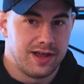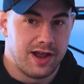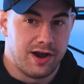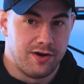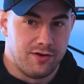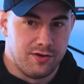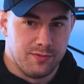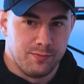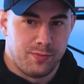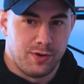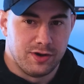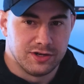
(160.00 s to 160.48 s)

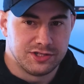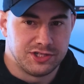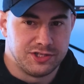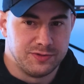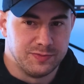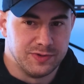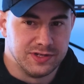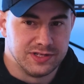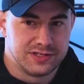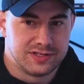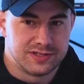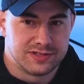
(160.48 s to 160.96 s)
Ahren
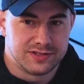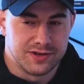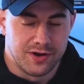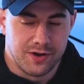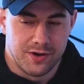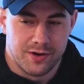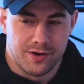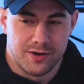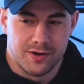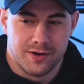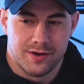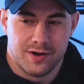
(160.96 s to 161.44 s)
Posthumus.
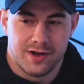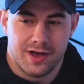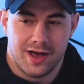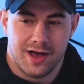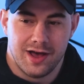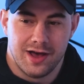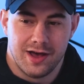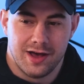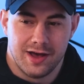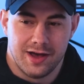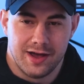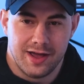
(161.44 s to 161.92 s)
So
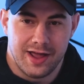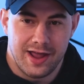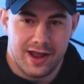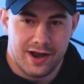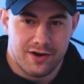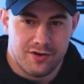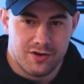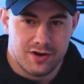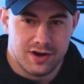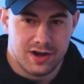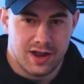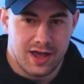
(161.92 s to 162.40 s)

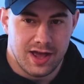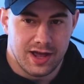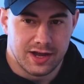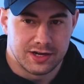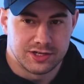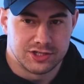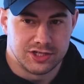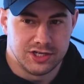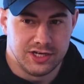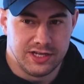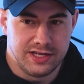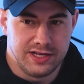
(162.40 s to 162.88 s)
Ahren
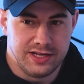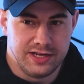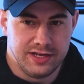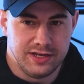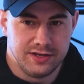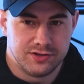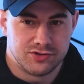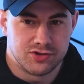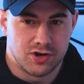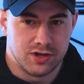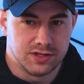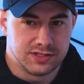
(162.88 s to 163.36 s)

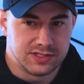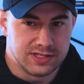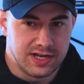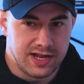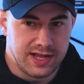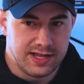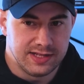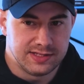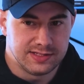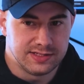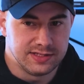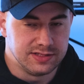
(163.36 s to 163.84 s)
actually
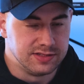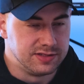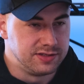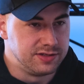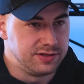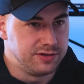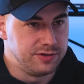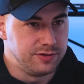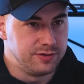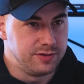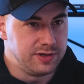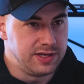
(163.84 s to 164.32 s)
translates
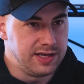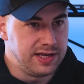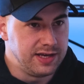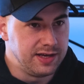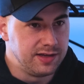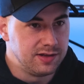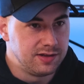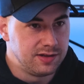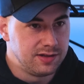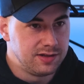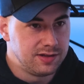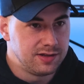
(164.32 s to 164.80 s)
into
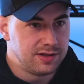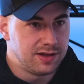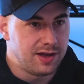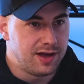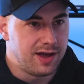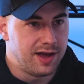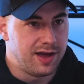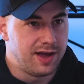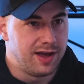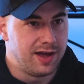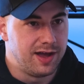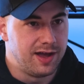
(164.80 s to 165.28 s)
eagle,
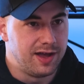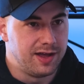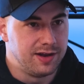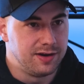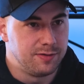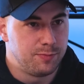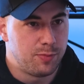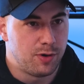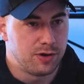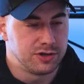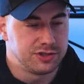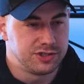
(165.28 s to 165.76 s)

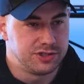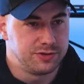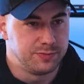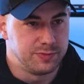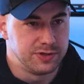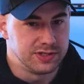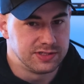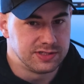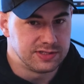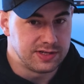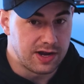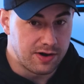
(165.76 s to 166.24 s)
and
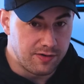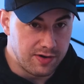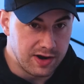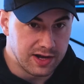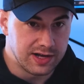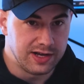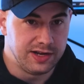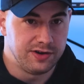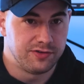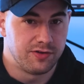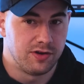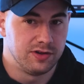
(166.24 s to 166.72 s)
posthumous
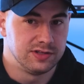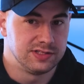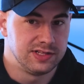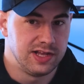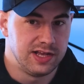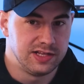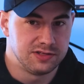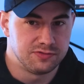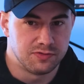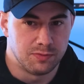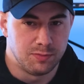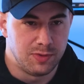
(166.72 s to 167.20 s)
directly
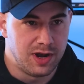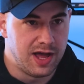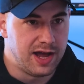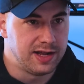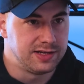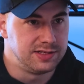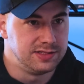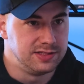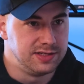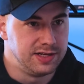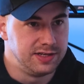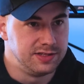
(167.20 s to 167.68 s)
translates from
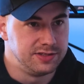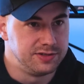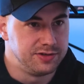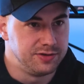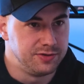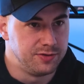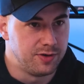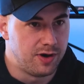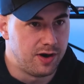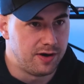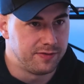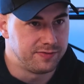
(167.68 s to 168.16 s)
Latin
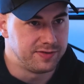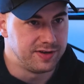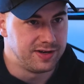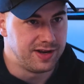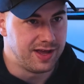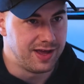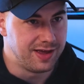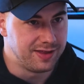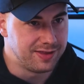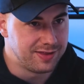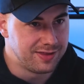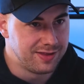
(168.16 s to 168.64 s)
into
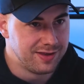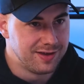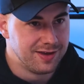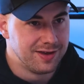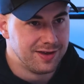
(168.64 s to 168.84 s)
after death.